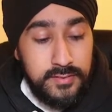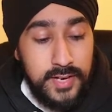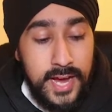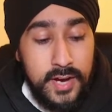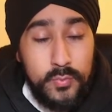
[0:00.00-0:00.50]

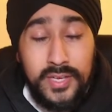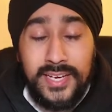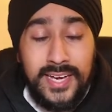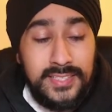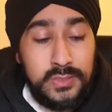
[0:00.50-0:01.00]
and we
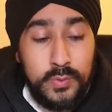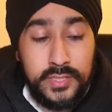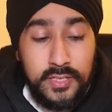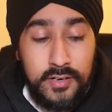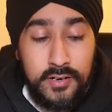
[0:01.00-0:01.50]
can
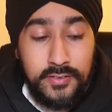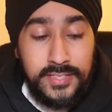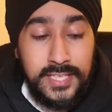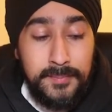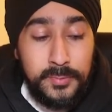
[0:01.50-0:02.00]
switch our
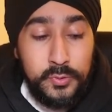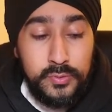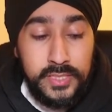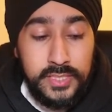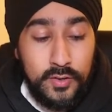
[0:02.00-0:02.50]
theme to
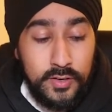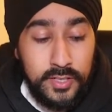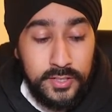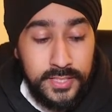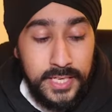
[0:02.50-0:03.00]
the
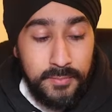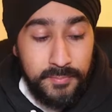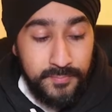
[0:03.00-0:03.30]
darker theme.